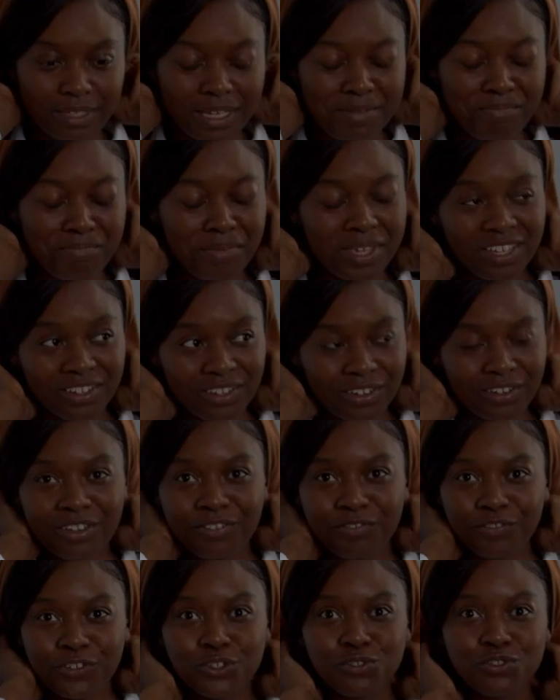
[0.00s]
And Peter,
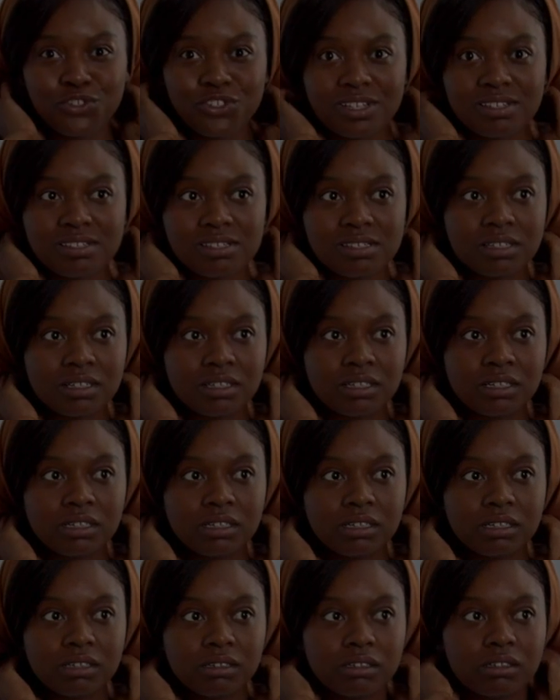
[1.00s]
if you just
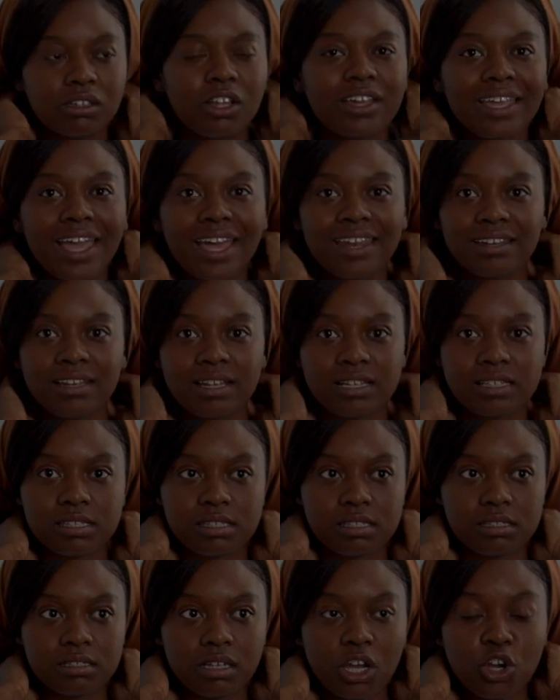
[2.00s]
look at it
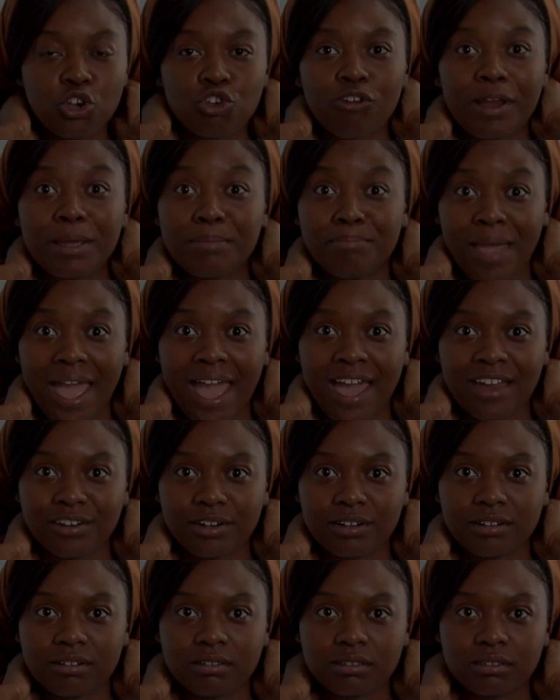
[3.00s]
as a great
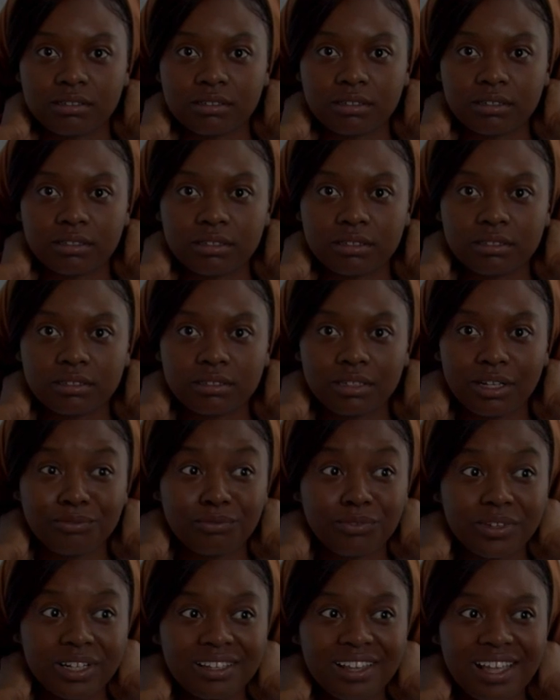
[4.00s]
pattern
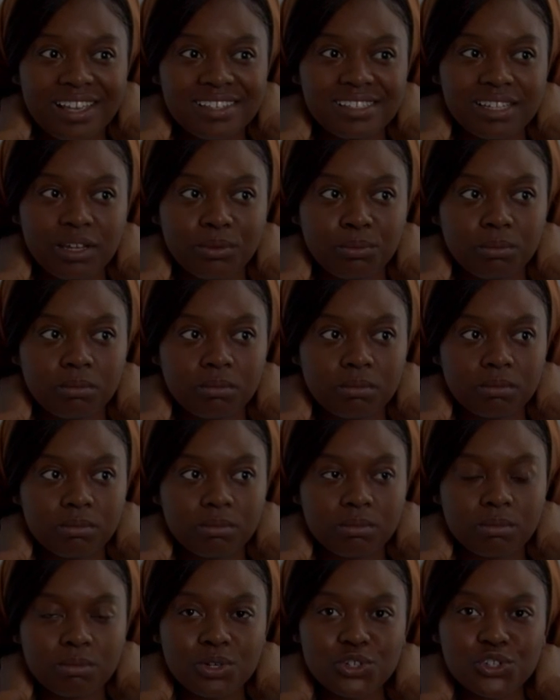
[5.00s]
and realize that
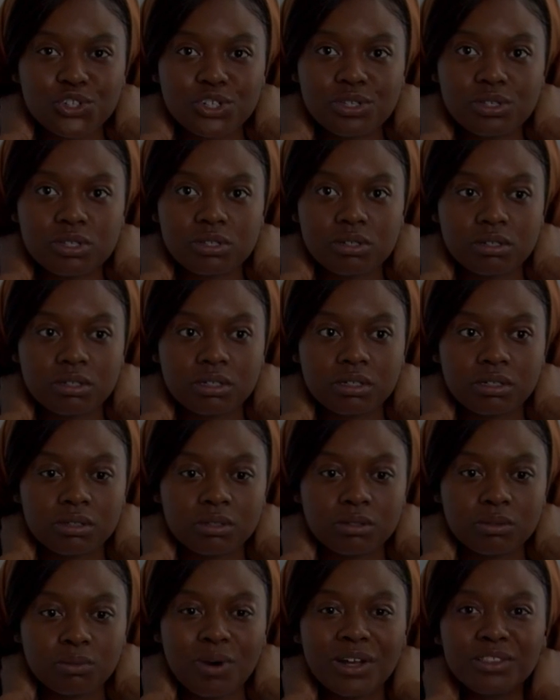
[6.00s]
we're just
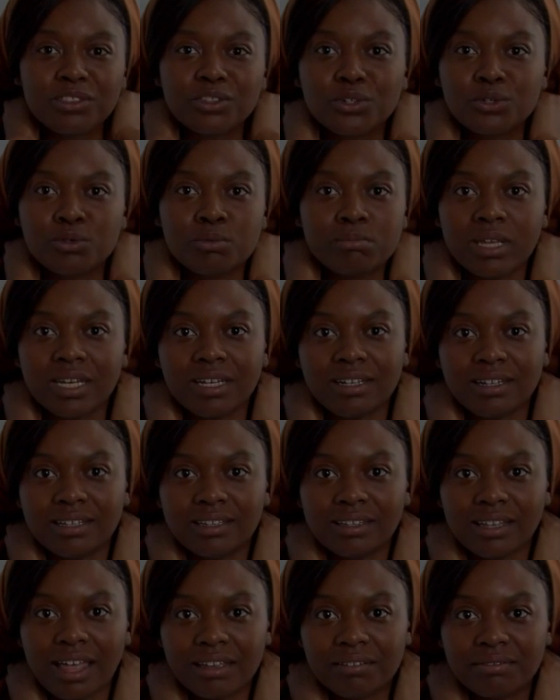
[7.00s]
one little minute
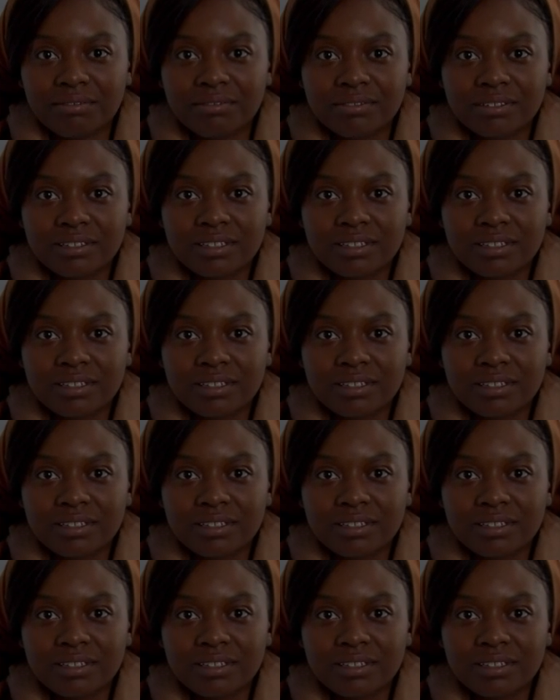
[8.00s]
in life,